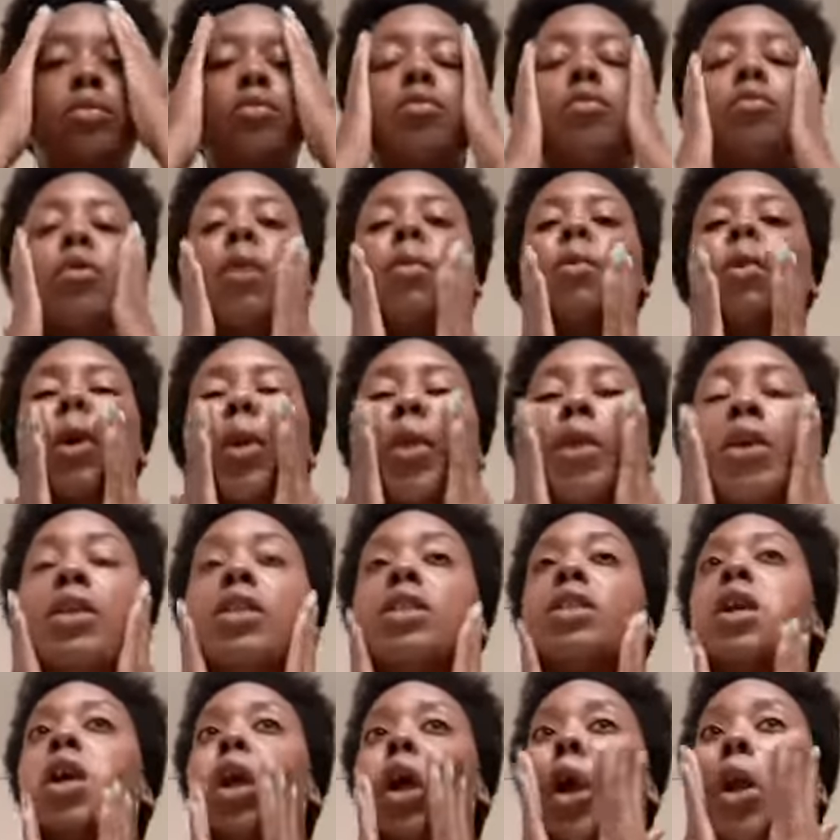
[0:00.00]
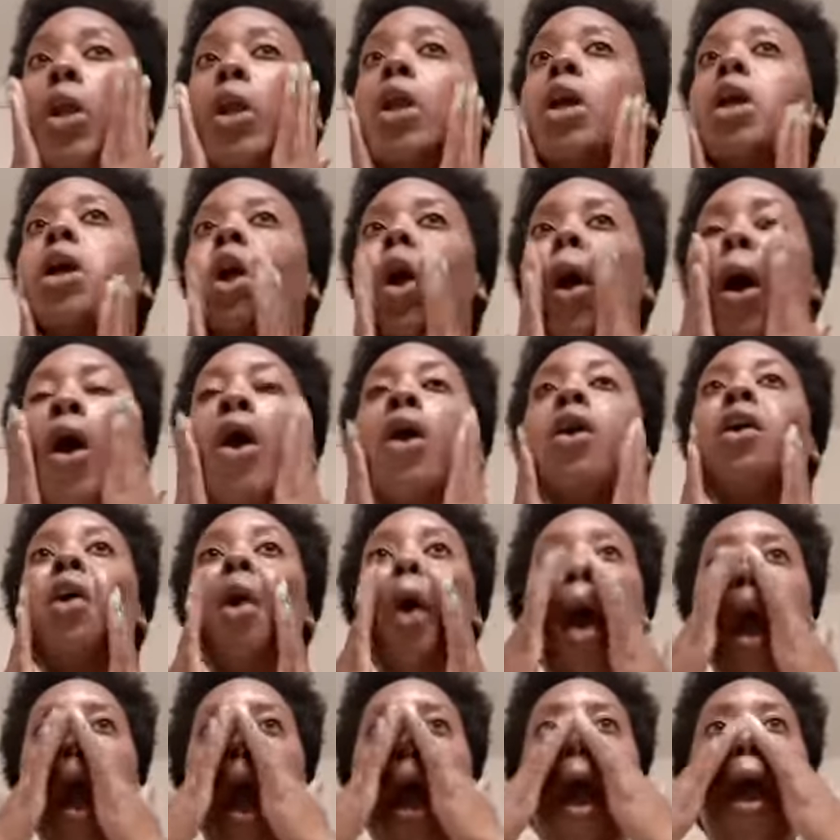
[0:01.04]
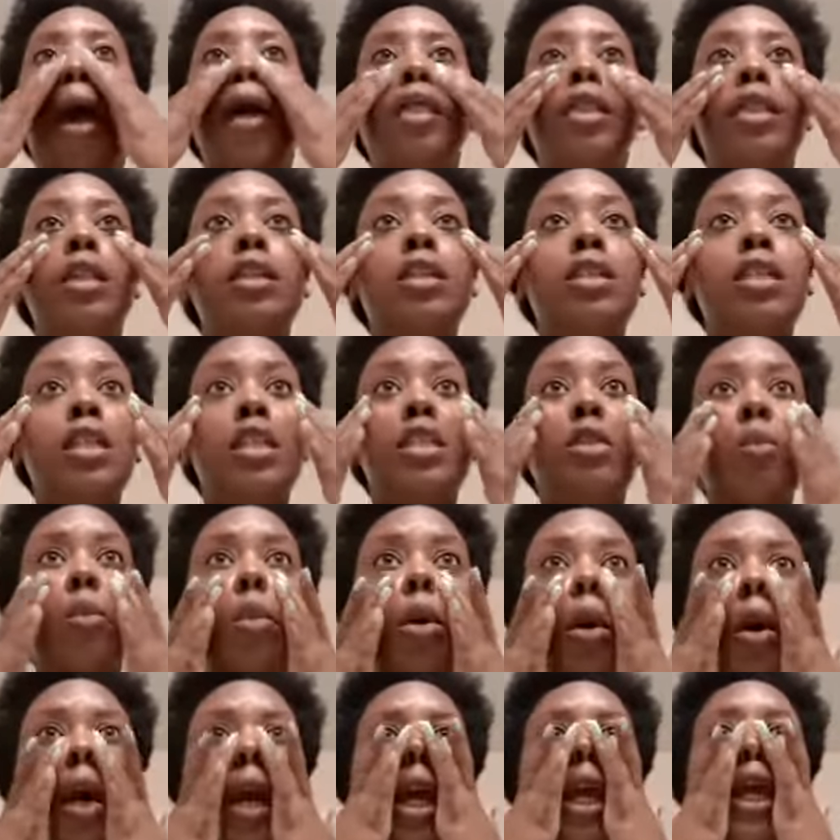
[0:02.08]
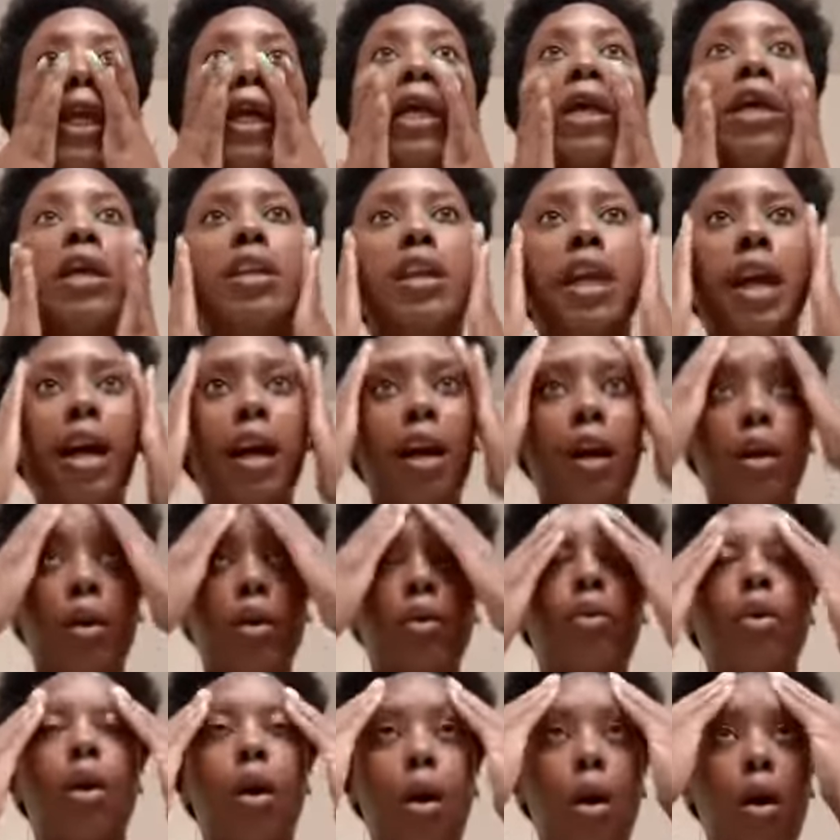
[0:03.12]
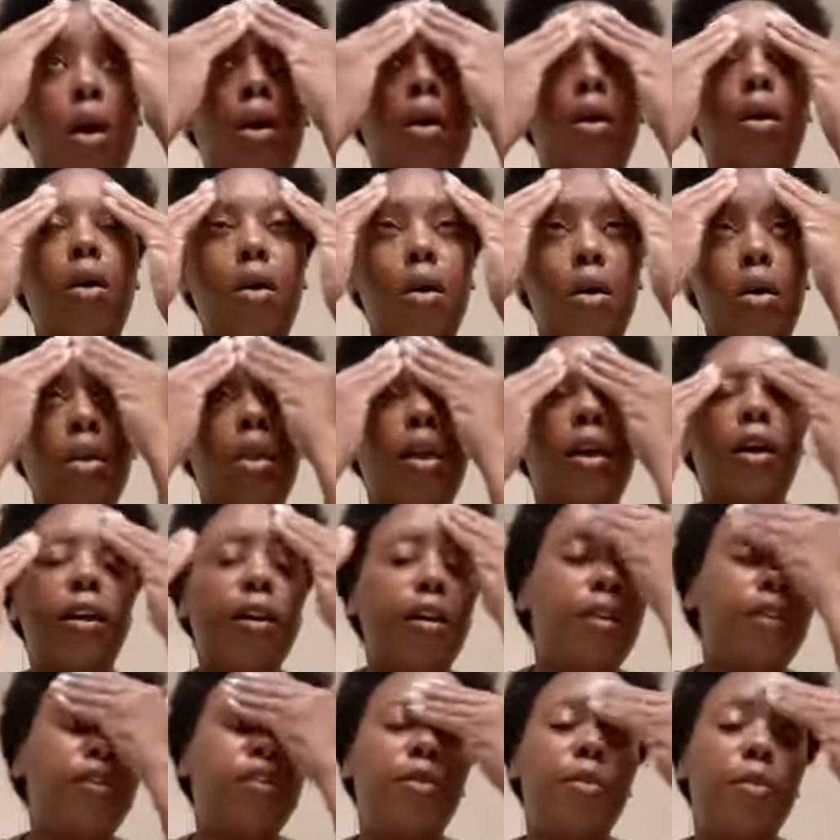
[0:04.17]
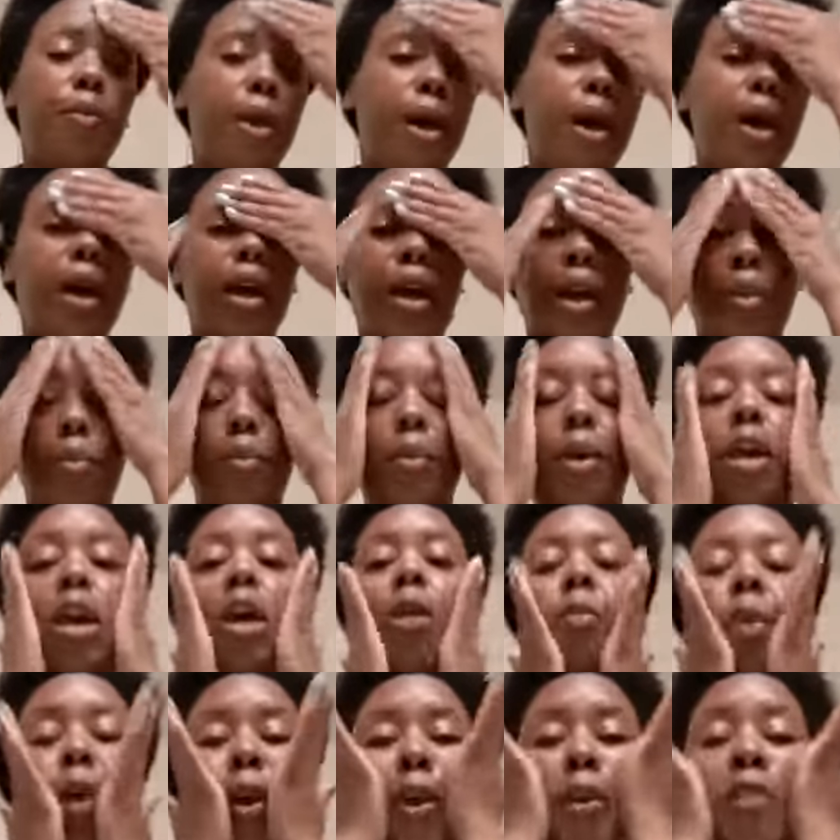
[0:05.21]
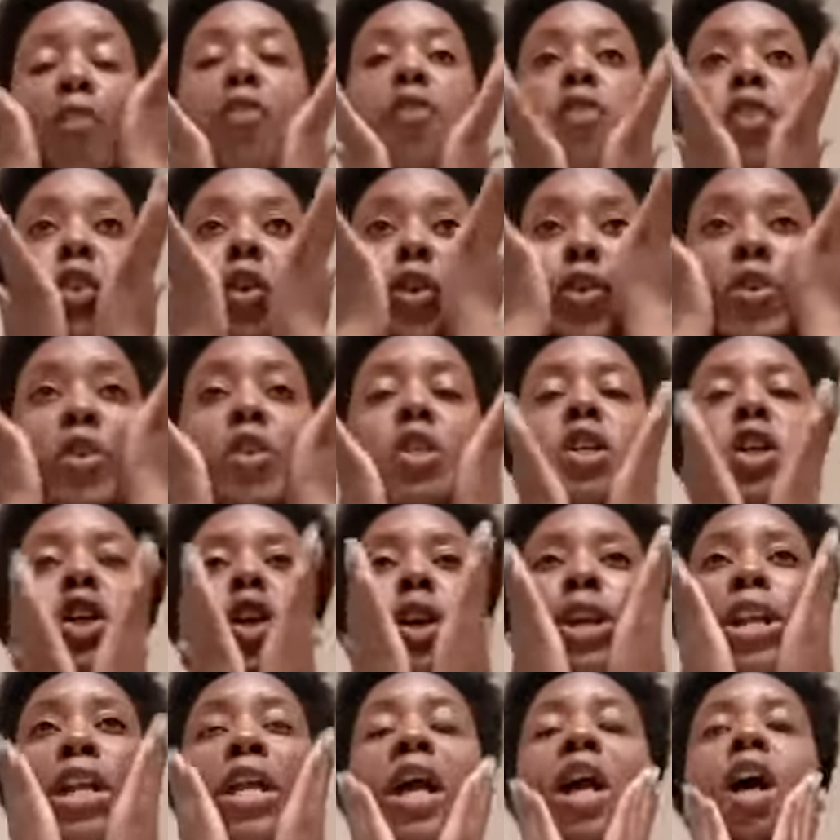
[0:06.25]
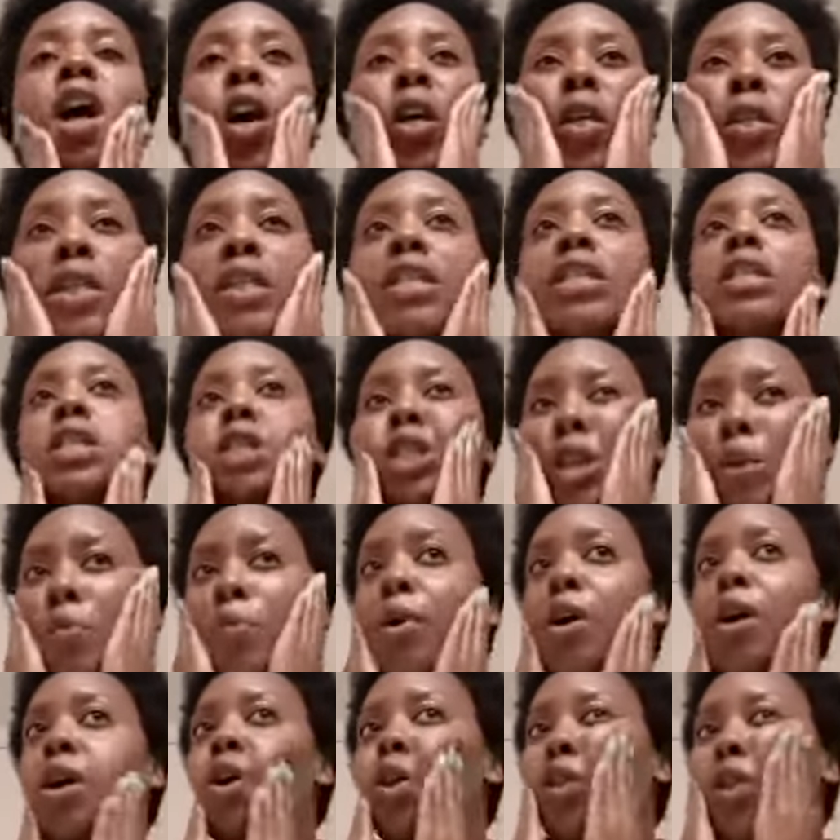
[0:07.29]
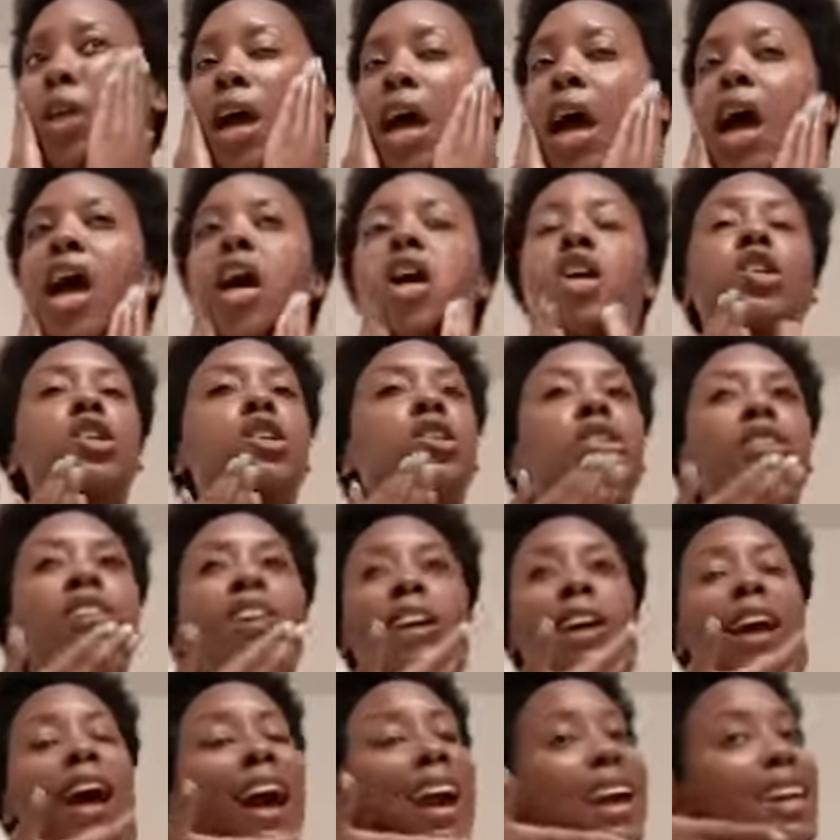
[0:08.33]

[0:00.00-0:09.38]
rubbing this in. And this is breaking down all of my makeup. It feels good. This is the part that actually